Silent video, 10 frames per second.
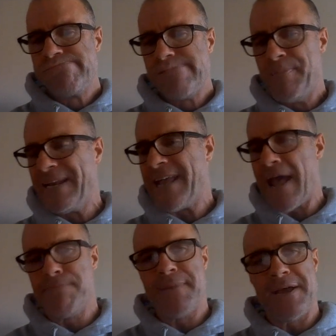A bit of
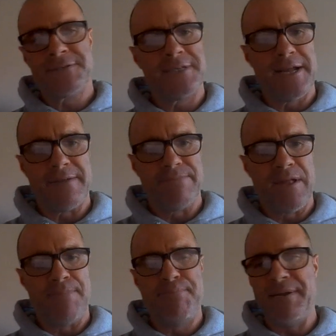cat and mouse there.
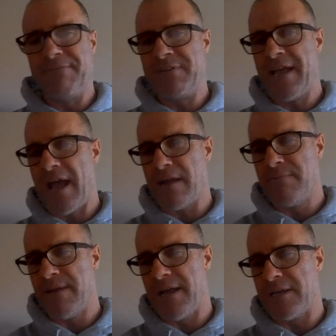A bit of cat
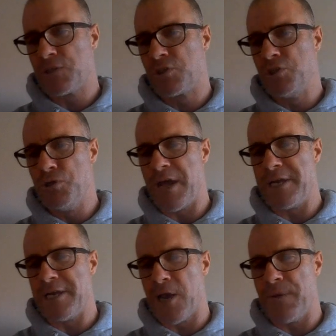and mouse. Do
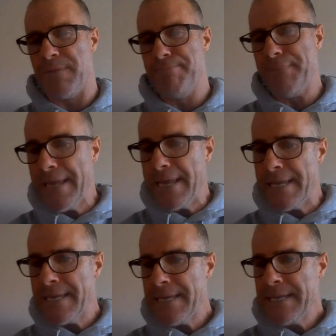they go in big
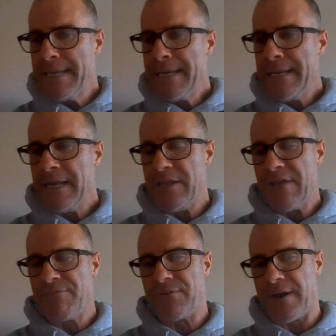in
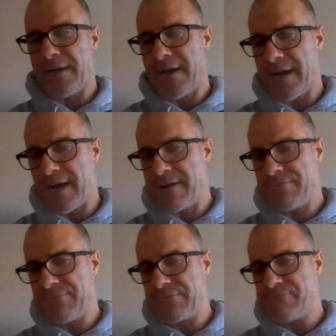their front
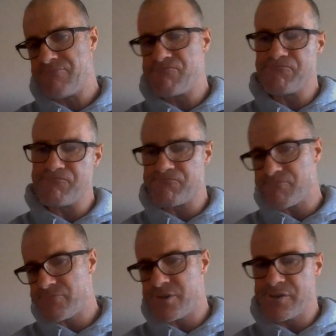half?
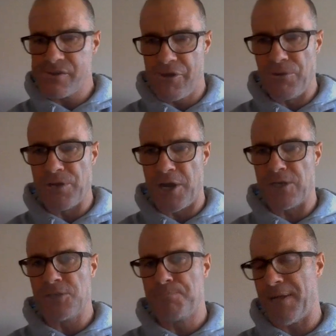Who
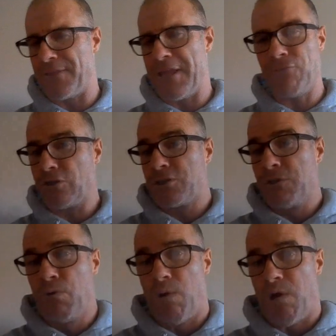knows? But they've got
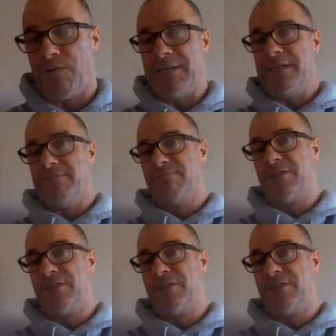some quality.